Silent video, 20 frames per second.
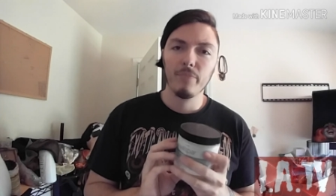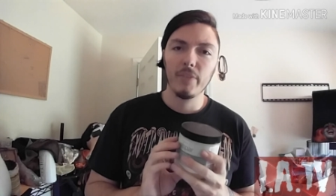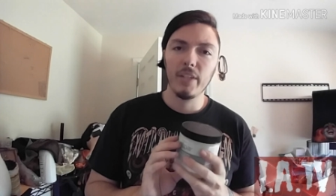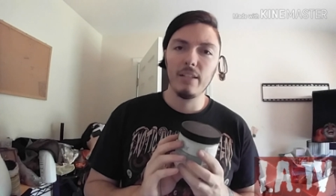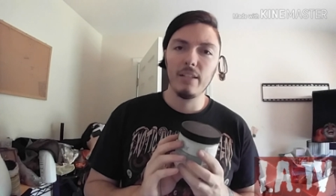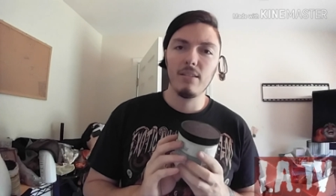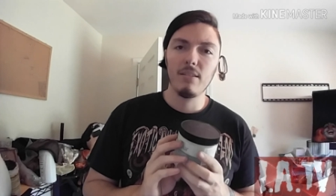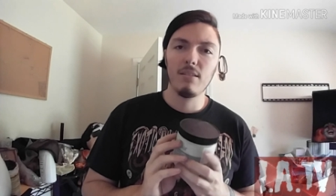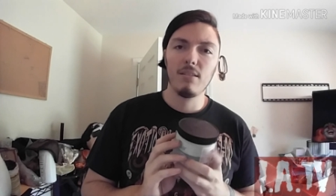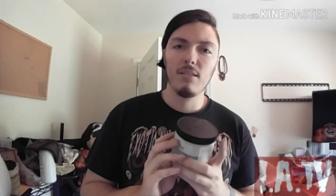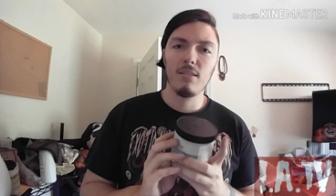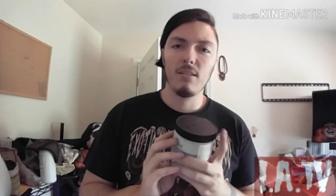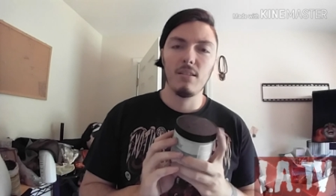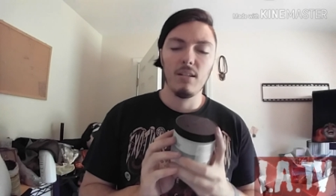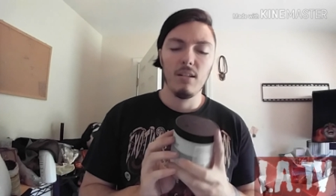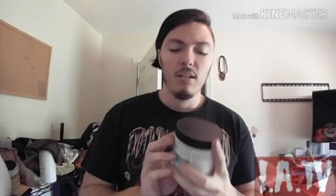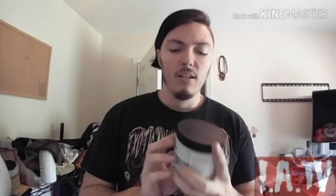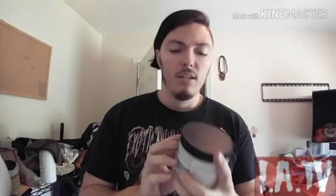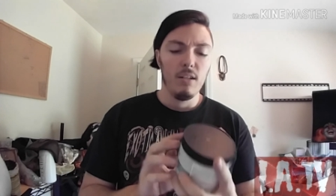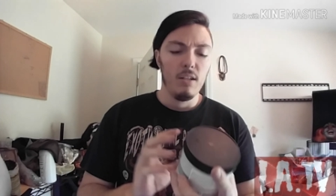It
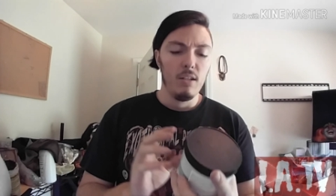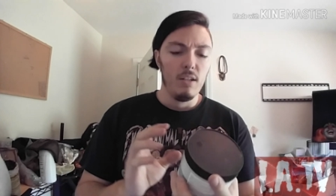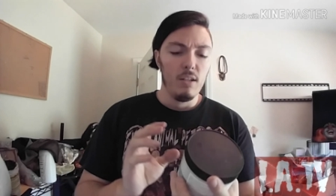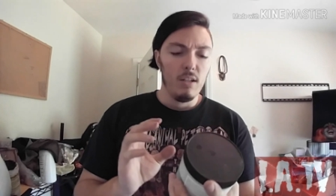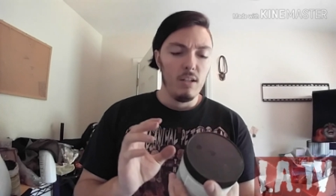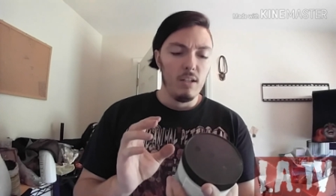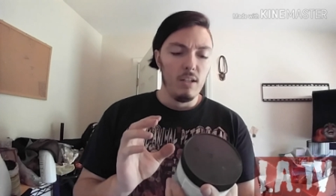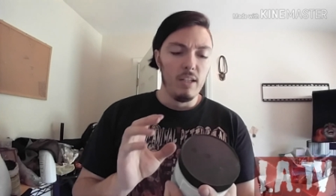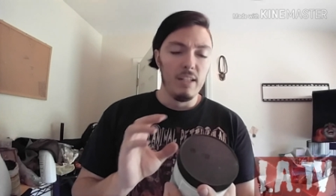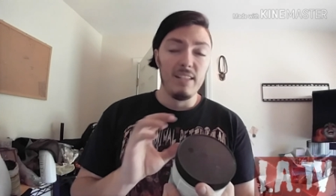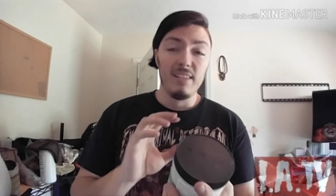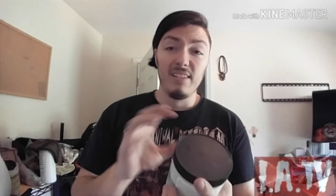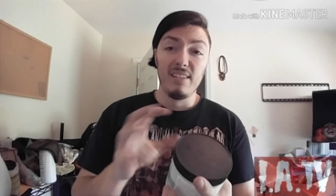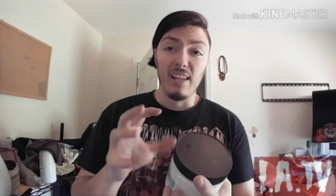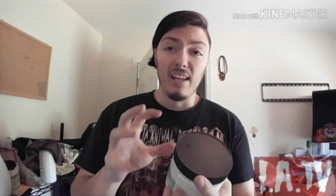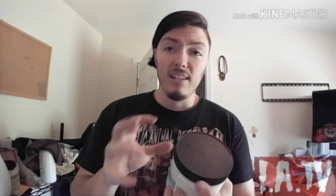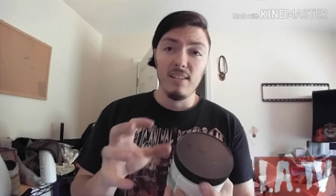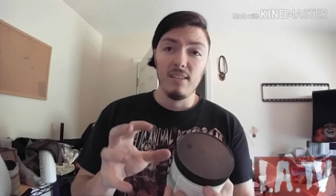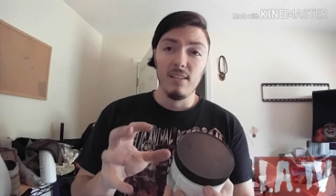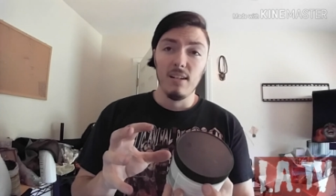
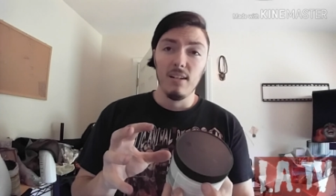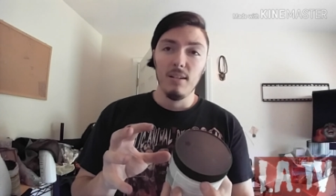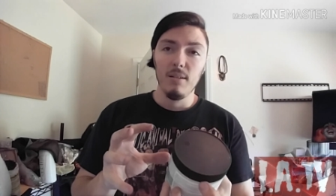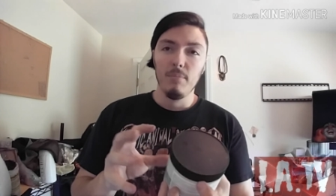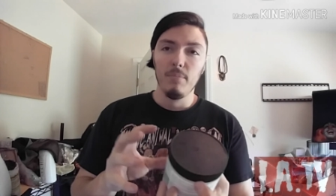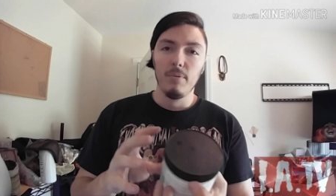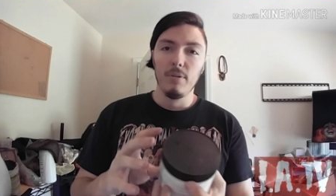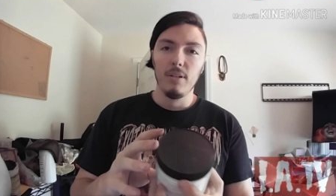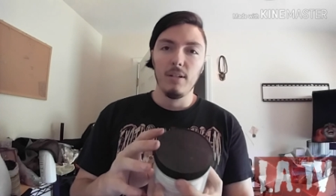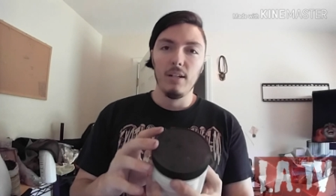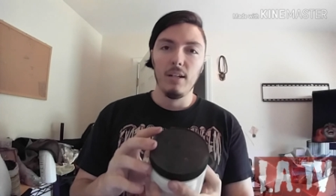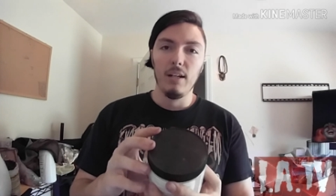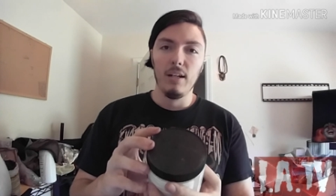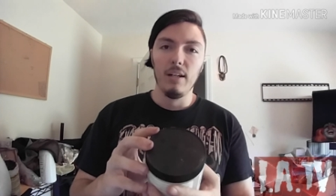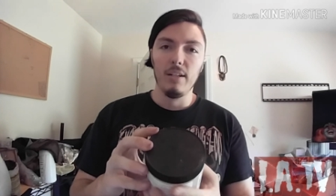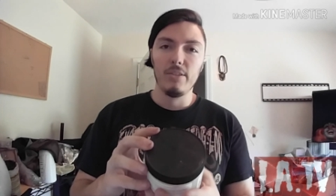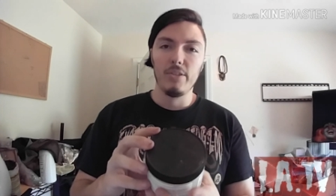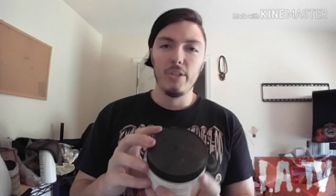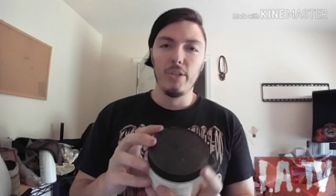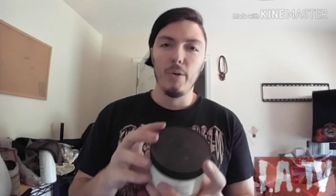sets up,
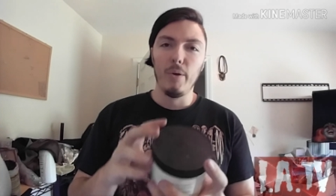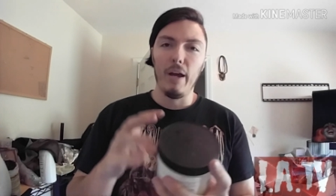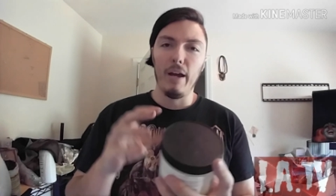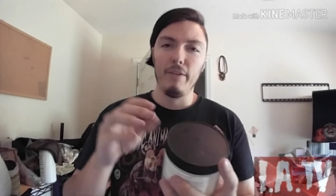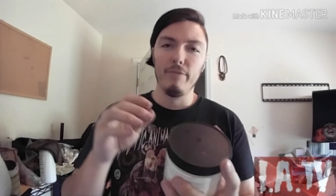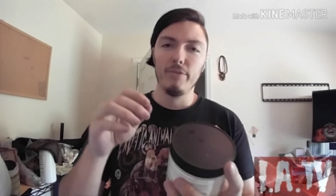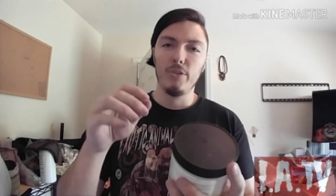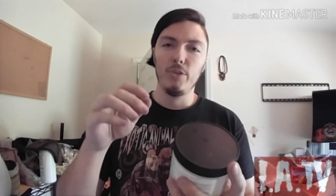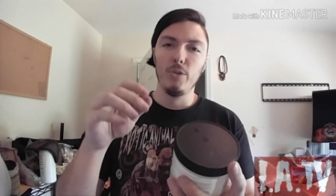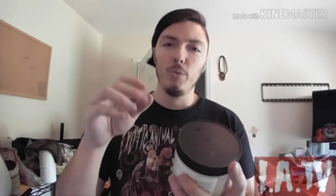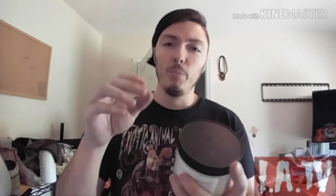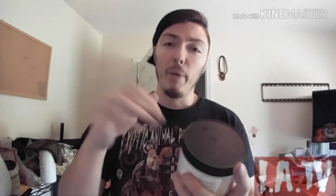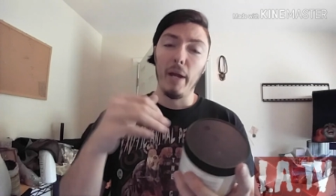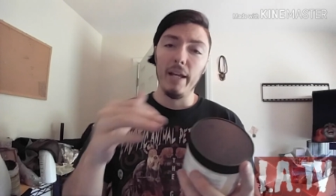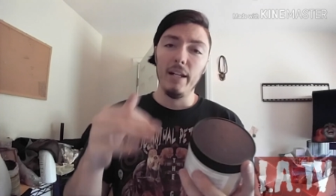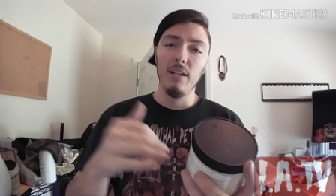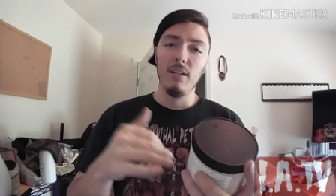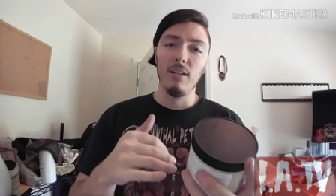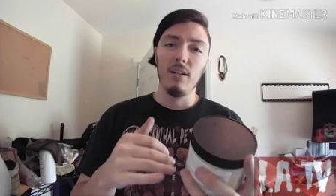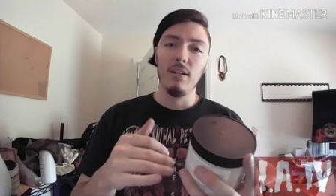so you have to
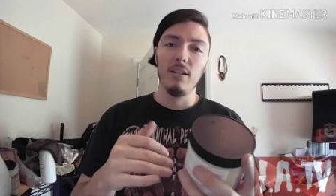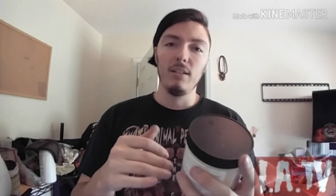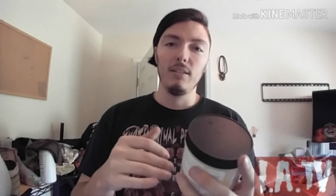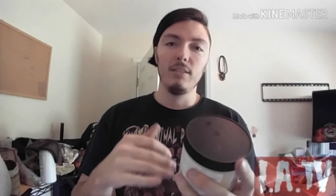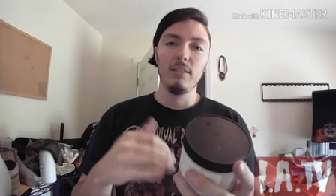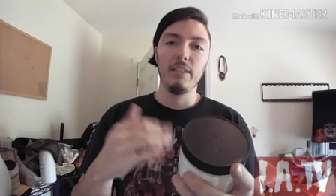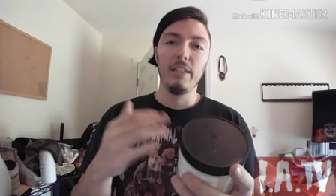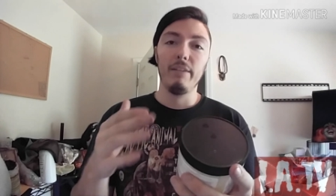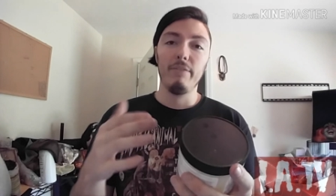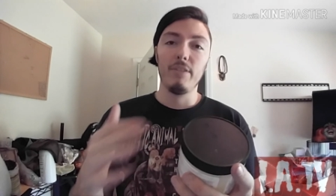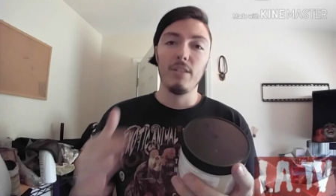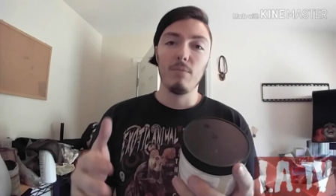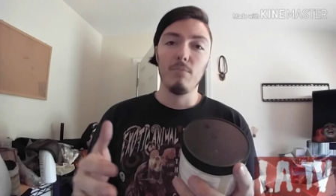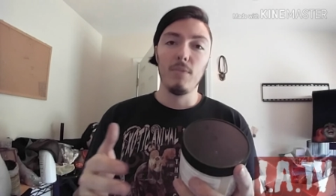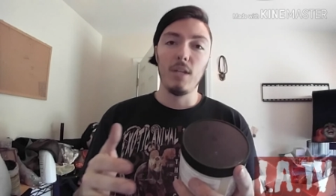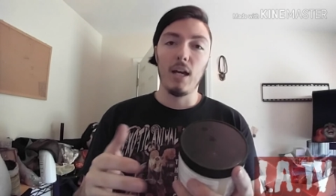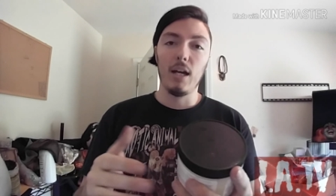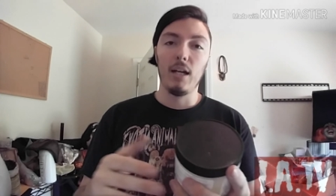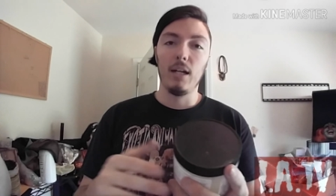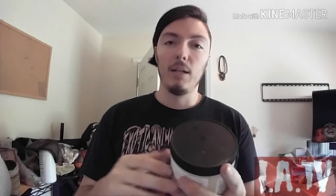paint it on, give it some
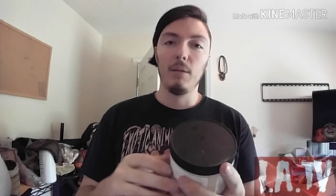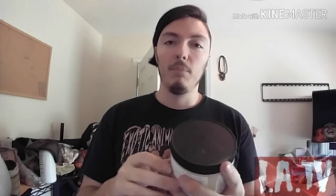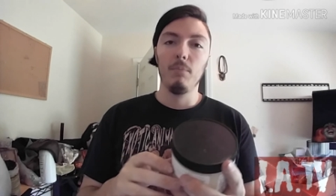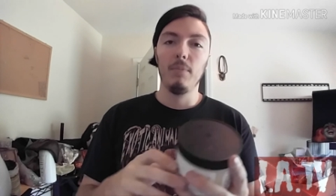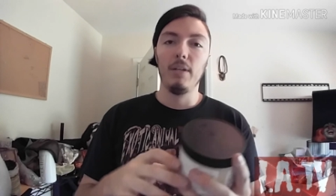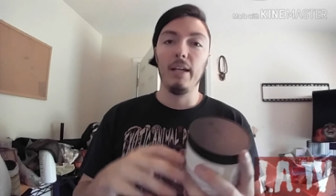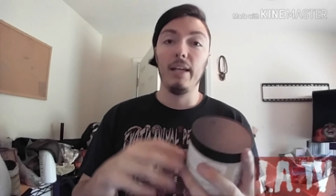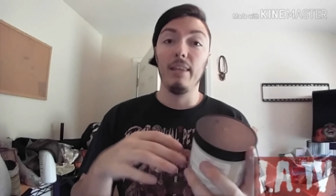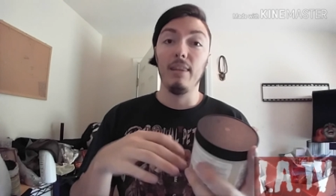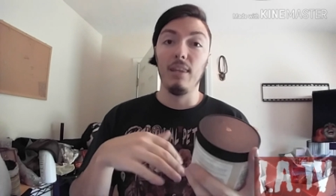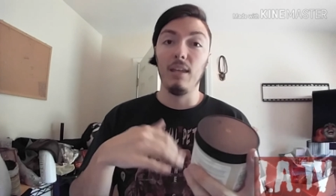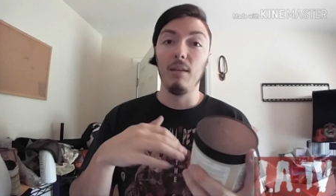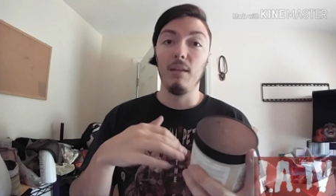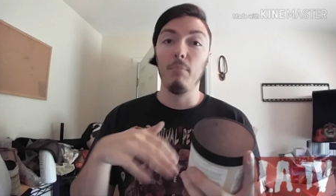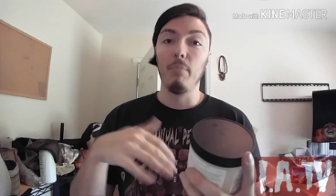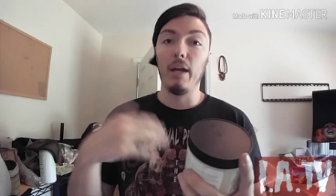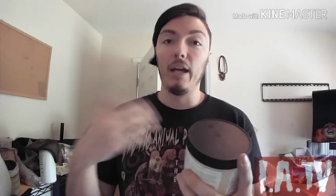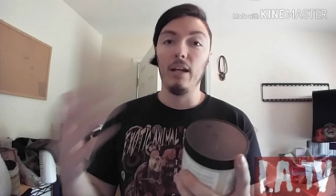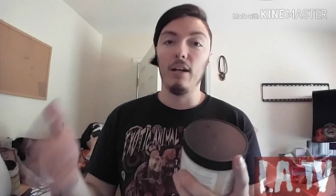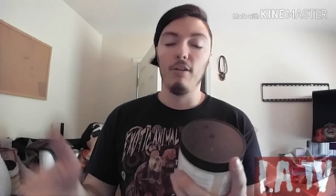time, and then
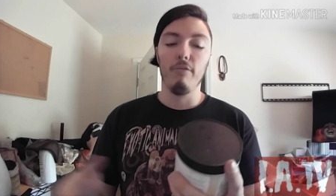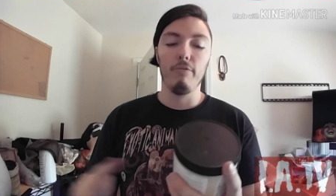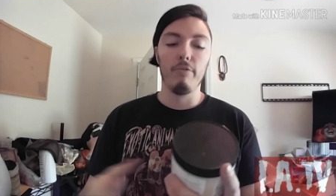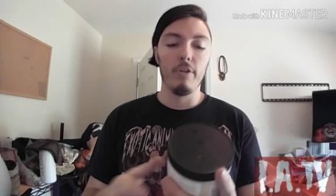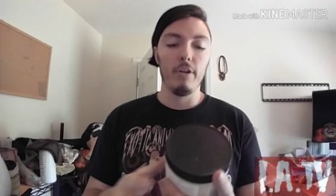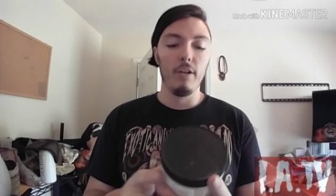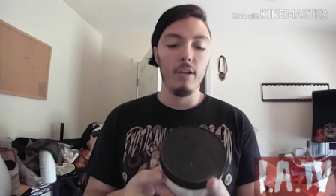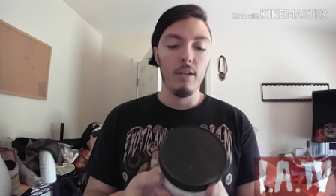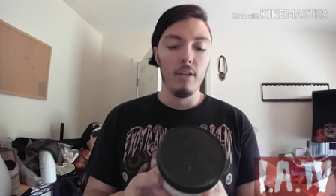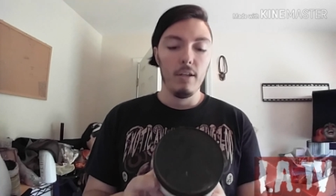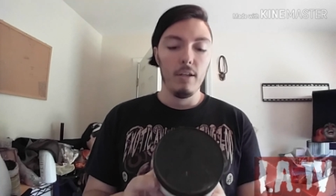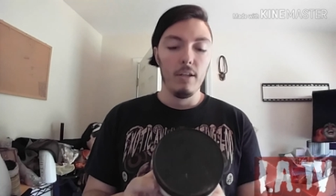paint over it.